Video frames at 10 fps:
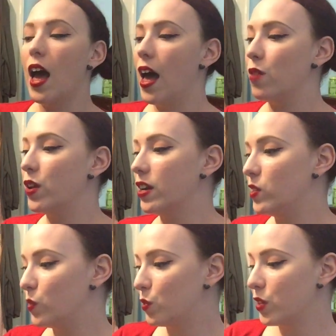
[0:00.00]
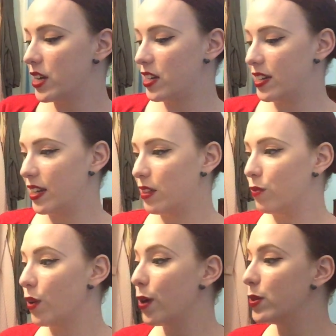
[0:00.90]
And when I saw it, the
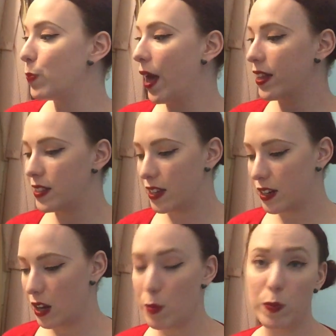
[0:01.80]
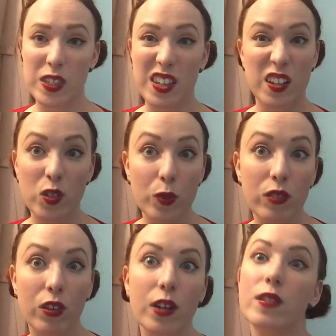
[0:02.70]
rose pattern, I'm obsessed
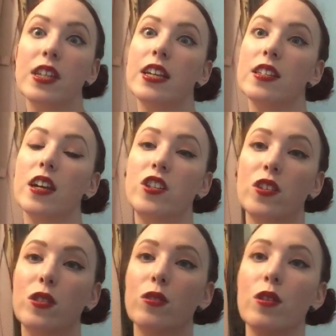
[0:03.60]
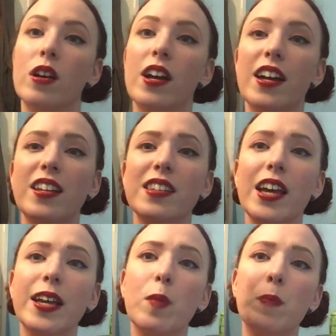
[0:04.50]
with roses. I just thought it's
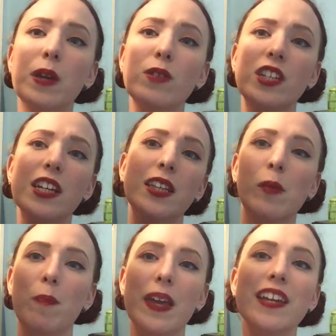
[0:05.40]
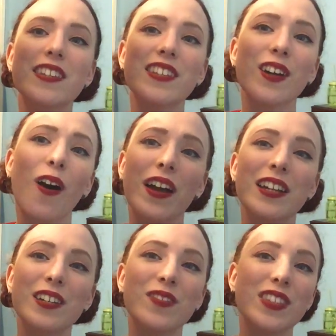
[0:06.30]
like a Beauty and the Beast
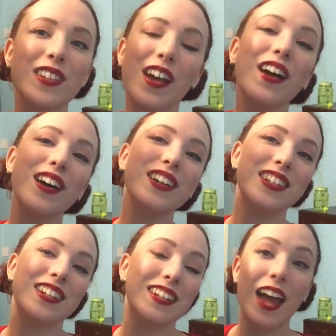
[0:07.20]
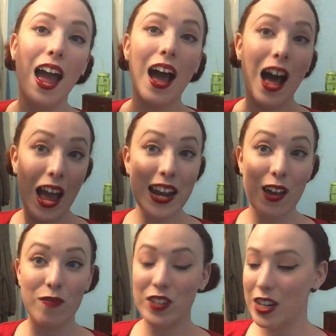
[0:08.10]
kind of skirt, and I
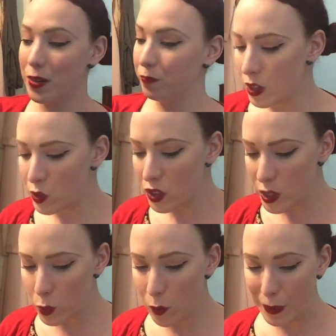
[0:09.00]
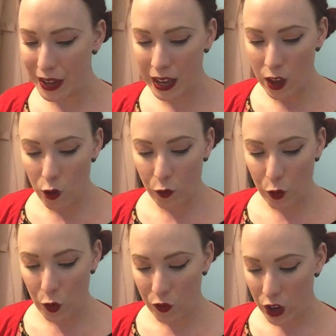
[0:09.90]
loved it. So this will be
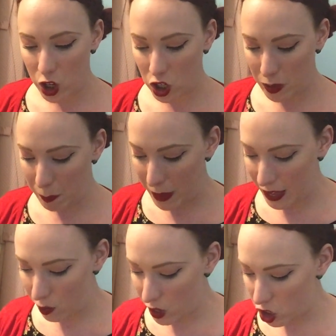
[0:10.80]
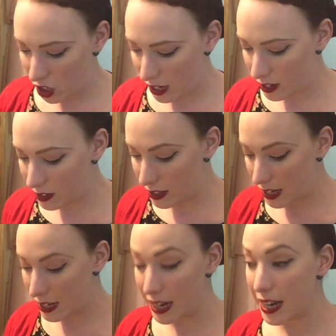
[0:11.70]
for version B, which is
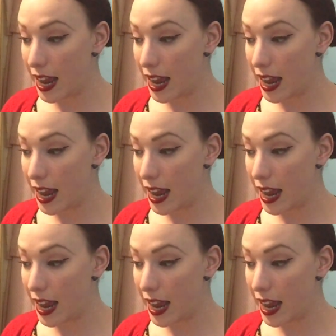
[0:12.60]
the knee